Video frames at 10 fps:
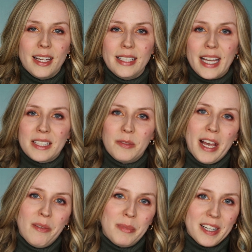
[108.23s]
Next, we
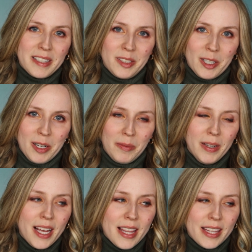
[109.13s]
have BoxyCharm.
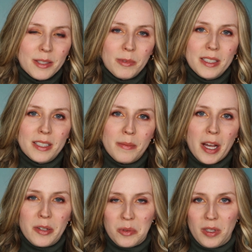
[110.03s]
This one is
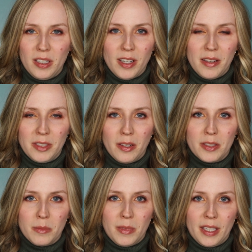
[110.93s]
about
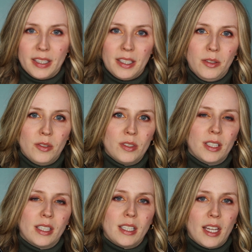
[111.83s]
$25 a month and usually
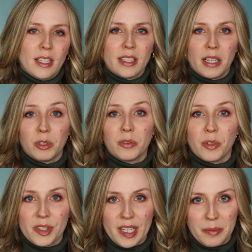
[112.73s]
contains several
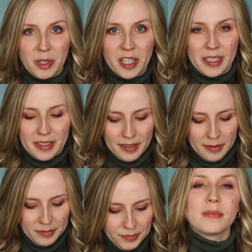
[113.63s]
full-size products.
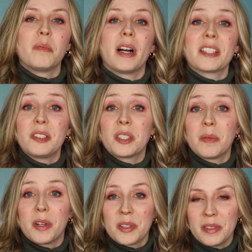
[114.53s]

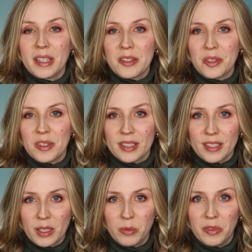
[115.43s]
BoxyCharm also allows you to
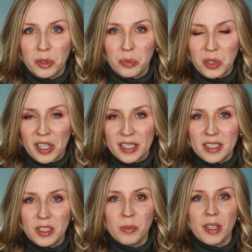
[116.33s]
select one of your own products
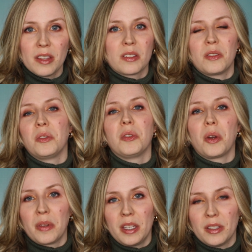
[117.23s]
each month, so you
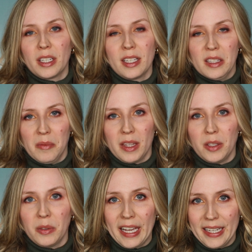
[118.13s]
know that you're getting something
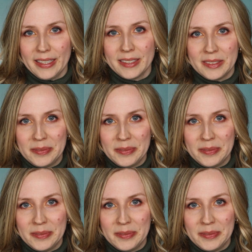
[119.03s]
you like.